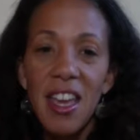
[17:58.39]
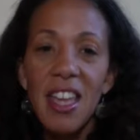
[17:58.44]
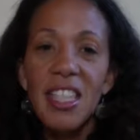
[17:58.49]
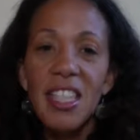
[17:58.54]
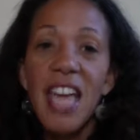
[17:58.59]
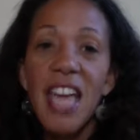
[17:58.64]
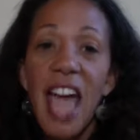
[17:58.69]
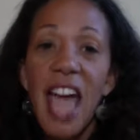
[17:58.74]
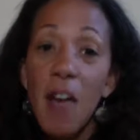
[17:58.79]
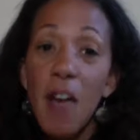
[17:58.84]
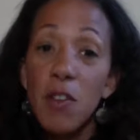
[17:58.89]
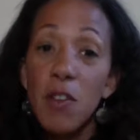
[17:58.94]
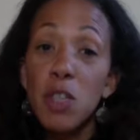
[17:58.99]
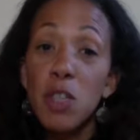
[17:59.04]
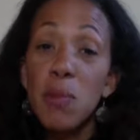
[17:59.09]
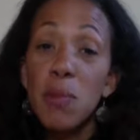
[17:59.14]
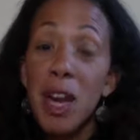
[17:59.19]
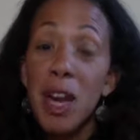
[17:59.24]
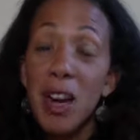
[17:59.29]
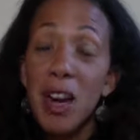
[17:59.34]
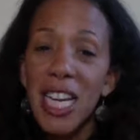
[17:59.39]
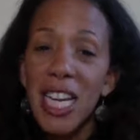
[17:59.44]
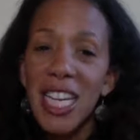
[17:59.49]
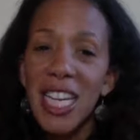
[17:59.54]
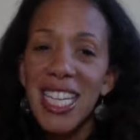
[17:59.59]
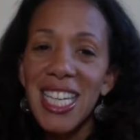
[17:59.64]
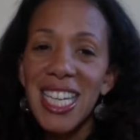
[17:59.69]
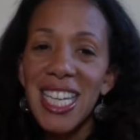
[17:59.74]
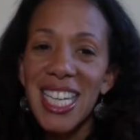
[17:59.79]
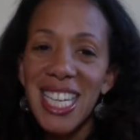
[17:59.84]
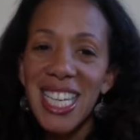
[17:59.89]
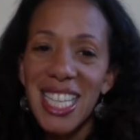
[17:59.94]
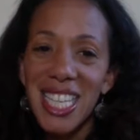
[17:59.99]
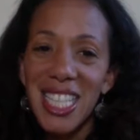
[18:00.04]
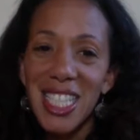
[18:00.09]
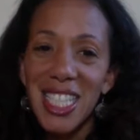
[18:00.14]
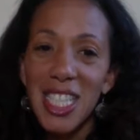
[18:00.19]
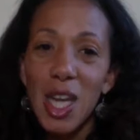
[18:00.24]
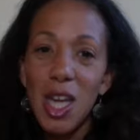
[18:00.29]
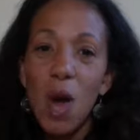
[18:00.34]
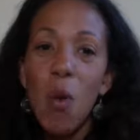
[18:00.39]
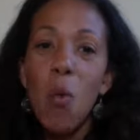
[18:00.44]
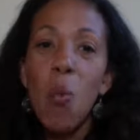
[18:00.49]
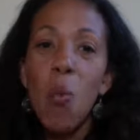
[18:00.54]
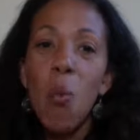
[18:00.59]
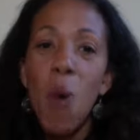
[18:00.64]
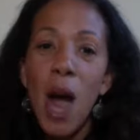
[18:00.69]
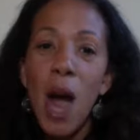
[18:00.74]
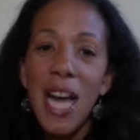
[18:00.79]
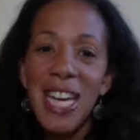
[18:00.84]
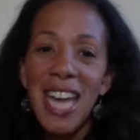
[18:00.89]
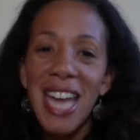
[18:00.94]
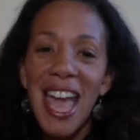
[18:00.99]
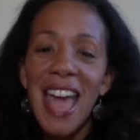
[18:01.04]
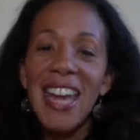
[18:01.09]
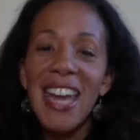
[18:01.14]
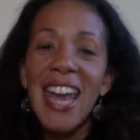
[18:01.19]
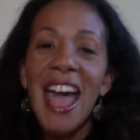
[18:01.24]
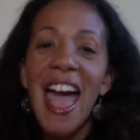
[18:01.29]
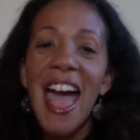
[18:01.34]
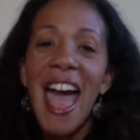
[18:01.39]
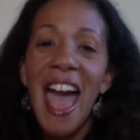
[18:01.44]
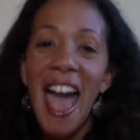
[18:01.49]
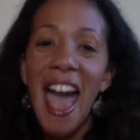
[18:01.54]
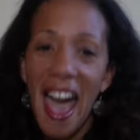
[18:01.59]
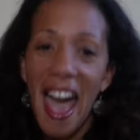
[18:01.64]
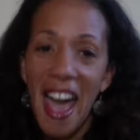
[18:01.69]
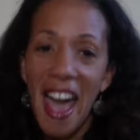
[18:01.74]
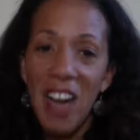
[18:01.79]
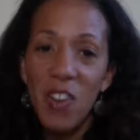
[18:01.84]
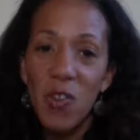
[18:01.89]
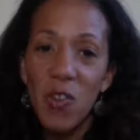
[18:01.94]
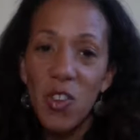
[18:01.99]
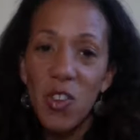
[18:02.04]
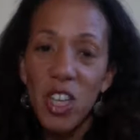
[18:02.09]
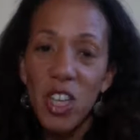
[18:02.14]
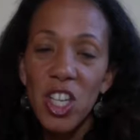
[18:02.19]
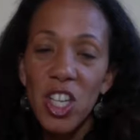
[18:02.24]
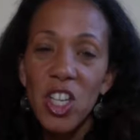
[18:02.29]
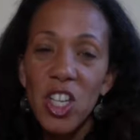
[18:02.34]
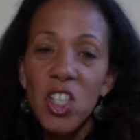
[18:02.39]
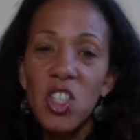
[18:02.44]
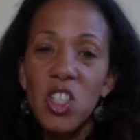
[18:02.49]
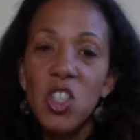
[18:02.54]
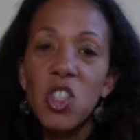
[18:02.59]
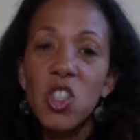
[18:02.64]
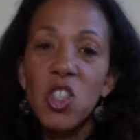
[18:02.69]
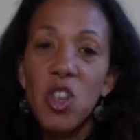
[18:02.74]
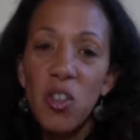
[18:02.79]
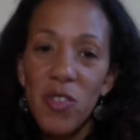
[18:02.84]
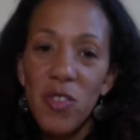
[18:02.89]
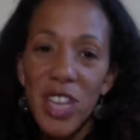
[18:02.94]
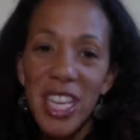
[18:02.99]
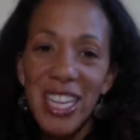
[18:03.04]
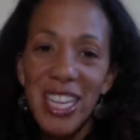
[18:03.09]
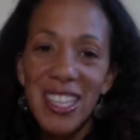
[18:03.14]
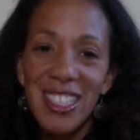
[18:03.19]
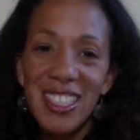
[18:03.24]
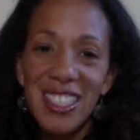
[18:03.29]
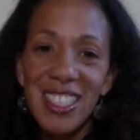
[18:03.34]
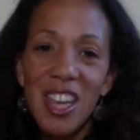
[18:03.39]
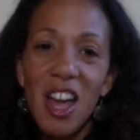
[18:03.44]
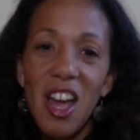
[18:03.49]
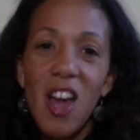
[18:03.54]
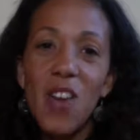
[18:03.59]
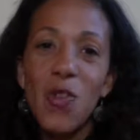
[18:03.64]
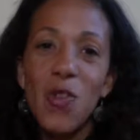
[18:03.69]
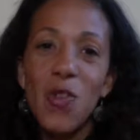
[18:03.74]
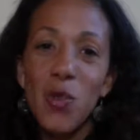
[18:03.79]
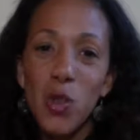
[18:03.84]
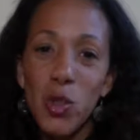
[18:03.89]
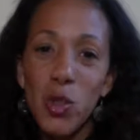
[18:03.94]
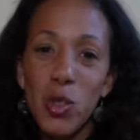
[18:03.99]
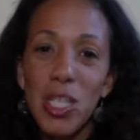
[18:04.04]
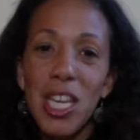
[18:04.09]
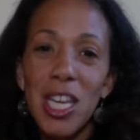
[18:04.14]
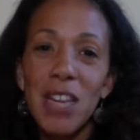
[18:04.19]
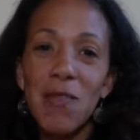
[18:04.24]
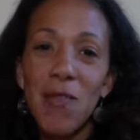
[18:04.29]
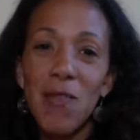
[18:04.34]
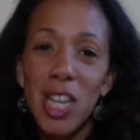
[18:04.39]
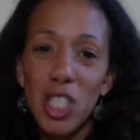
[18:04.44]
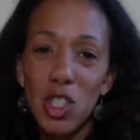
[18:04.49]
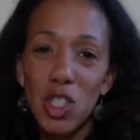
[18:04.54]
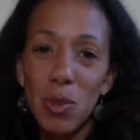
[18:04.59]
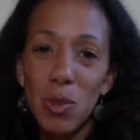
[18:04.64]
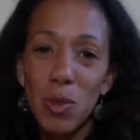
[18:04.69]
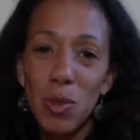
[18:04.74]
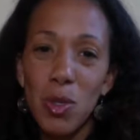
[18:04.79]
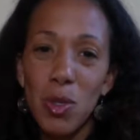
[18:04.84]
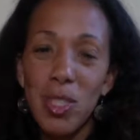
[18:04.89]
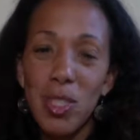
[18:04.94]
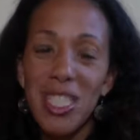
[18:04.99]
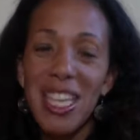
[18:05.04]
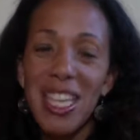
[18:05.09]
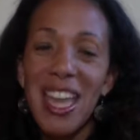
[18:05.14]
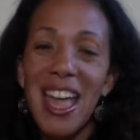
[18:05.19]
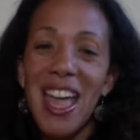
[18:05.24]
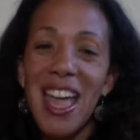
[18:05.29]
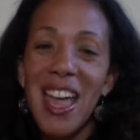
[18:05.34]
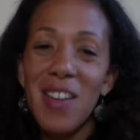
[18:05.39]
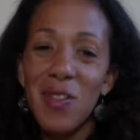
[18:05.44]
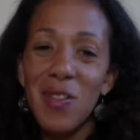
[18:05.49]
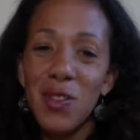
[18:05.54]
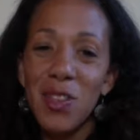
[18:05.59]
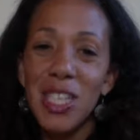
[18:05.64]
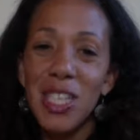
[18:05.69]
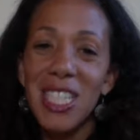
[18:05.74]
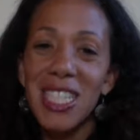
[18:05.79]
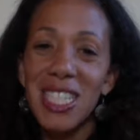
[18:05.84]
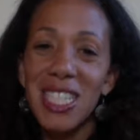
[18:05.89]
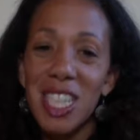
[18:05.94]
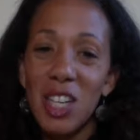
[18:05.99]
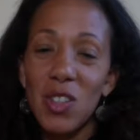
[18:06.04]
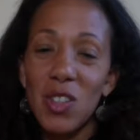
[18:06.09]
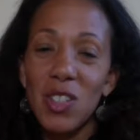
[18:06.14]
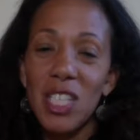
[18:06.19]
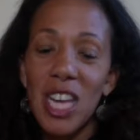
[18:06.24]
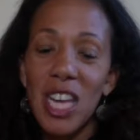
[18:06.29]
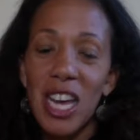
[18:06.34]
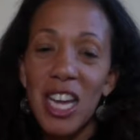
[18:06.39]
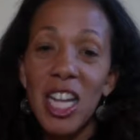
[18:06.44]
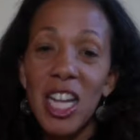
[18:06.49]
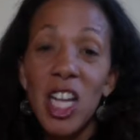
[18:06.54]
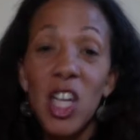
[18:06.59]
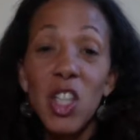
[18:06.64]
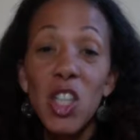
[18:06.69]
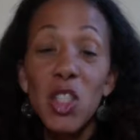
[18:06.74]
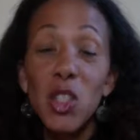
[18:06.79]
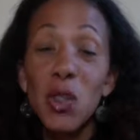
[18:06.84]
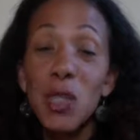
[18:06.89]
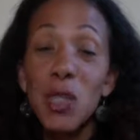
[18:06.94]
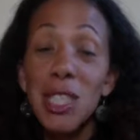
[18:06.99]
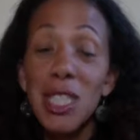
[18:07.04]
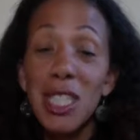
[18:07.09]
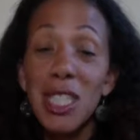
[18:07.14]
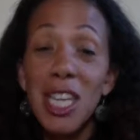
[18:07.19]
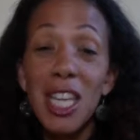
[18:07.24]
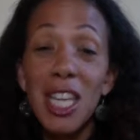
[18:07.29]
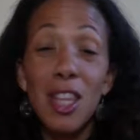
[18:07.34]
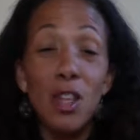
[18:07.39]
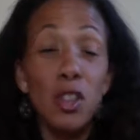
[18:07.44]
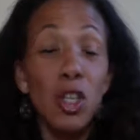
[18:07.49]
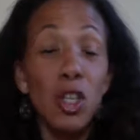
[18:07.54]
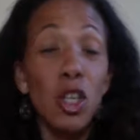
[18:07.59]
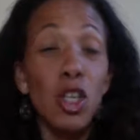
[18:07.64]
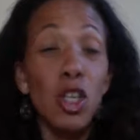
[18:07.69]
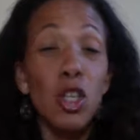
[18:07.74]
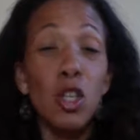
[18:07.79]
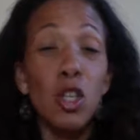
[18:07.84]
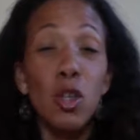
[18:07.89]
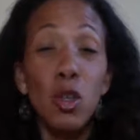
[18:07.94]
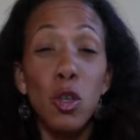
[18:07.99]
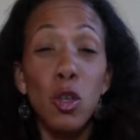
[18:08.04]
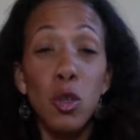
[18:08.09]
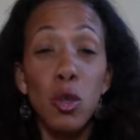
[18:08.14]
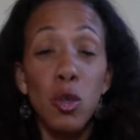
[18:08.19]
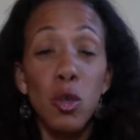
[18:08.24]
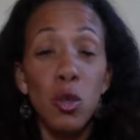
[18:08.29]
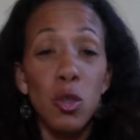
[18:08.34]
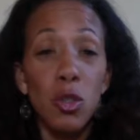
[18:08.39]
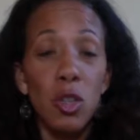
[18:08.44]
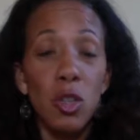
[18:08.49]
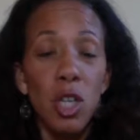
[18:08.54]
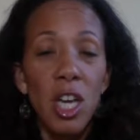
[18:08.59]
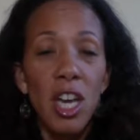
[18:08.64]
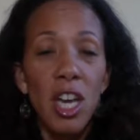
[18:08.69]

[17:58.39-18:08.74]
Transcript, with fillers: The average American eats 1.5 servings of fruits and vegetables every single day. So you can see there's a huge